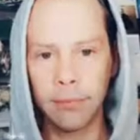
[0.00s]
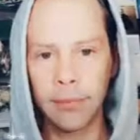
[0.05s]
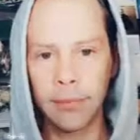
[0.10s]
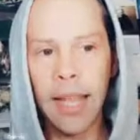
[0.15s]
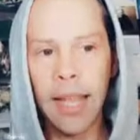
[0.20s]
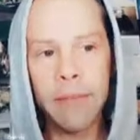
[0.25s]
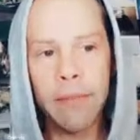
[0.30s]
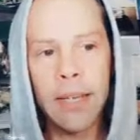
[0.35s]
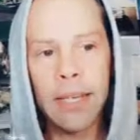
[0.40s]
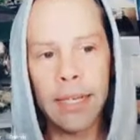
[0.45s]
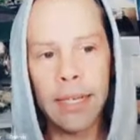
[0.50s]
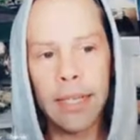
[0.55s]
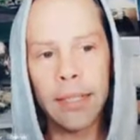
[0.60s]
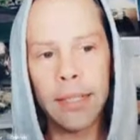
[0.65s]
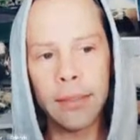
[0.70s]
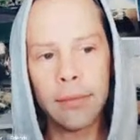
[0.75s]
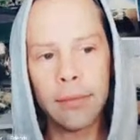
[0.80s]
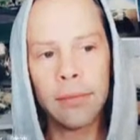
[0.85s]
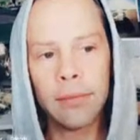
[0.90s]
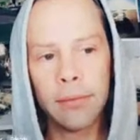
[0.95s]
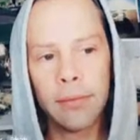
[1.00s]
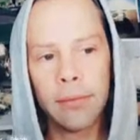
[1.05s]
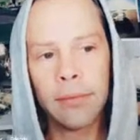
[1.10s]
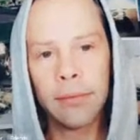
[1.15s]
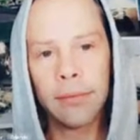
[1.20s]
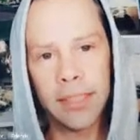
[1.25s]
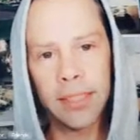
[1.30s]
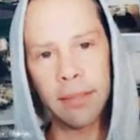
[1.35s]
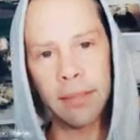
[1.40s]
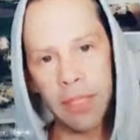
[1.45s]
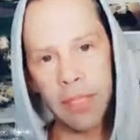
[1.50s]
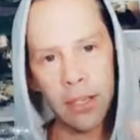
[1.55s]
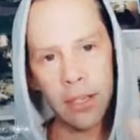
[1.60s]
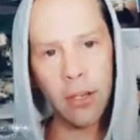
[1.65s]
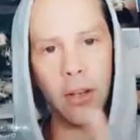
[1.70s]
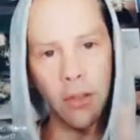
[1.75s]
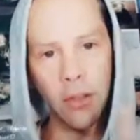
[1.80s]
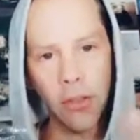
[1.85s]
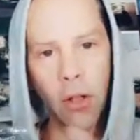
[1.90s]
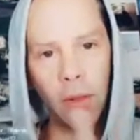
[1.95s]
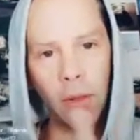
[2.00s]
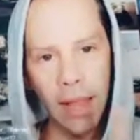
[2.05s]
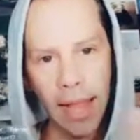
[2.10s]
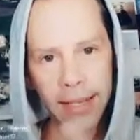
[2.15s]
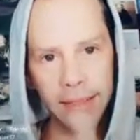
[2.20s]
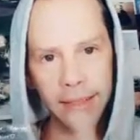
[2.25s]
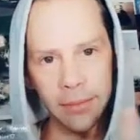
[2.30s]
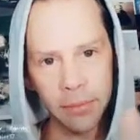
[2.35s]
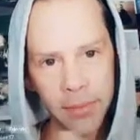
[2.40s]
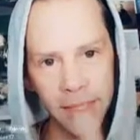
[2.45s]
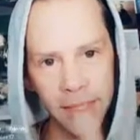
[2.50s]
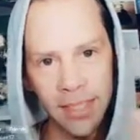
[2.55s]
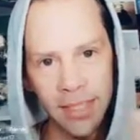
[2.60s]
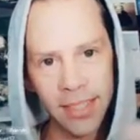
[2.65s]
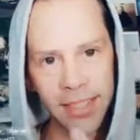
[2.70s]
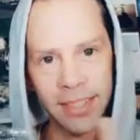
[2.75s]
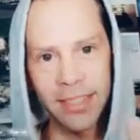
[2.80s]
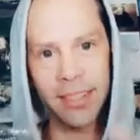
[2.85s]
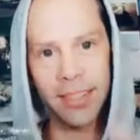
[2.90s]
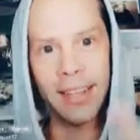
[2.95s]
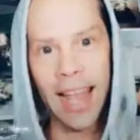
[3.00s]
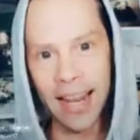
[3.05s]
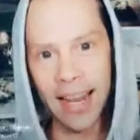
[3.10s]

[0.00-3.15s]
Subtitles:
Definitely. Because, I mean, you've got the whole atoms and